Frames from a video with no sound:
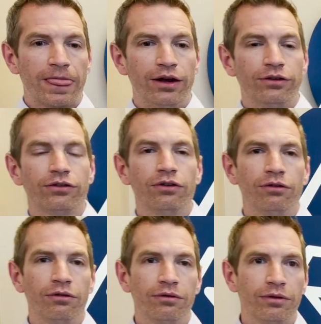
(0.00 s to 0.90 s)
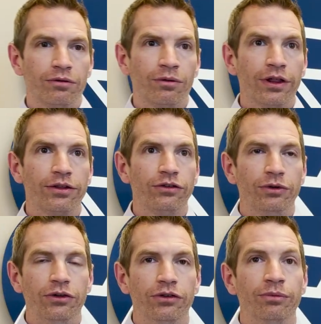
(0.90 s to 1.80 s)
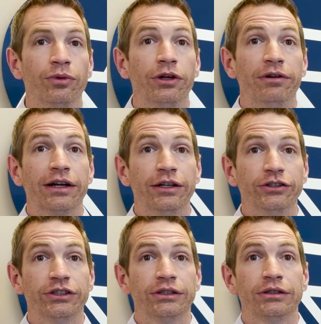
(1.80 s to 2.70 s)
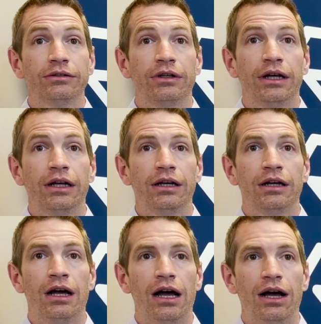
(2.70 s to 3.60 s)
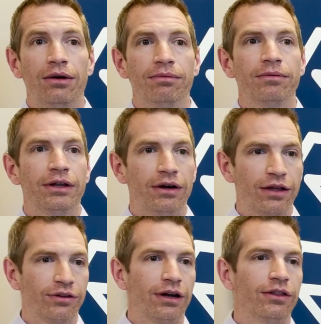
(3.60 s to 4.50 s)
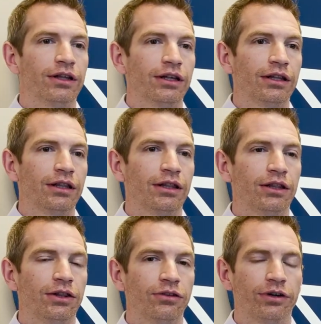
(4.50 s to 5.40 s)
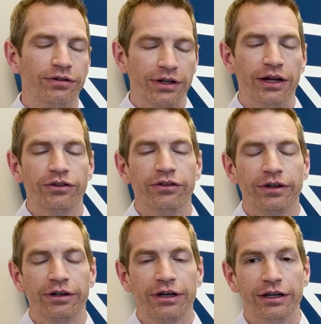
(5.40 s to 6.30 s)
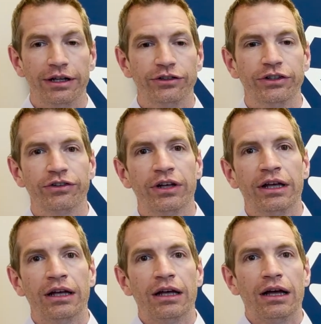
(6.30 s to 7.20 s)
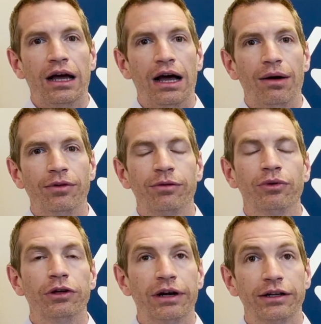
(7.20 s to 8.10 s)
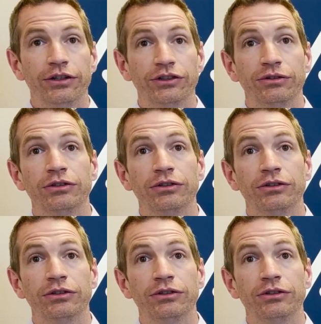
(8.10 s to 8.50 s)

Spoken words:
So one of the things we do is employee recognition, right? Outside of the certifications and accreditations, it's employee recognition.